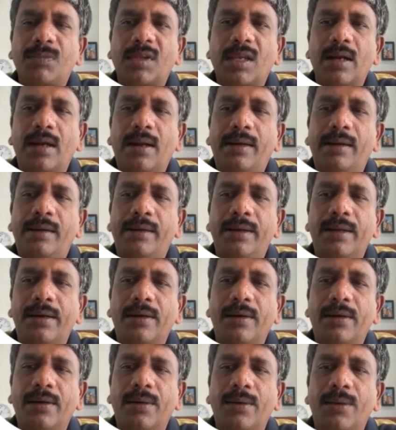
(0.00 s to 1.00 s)
And
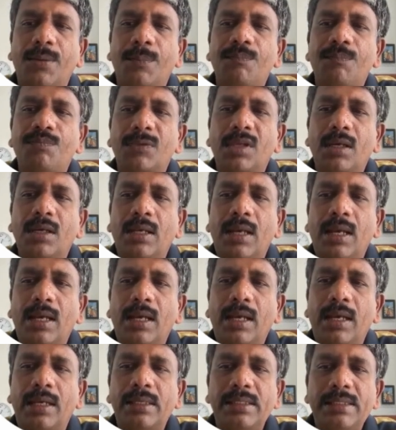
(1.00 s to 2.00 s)

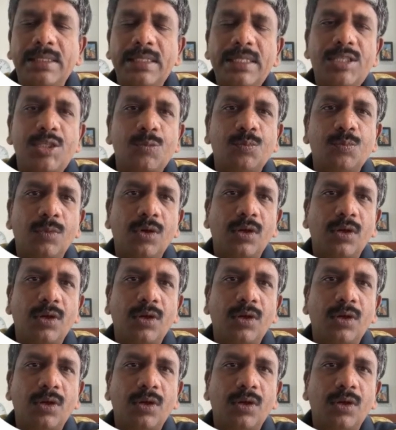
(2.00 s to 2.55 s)
each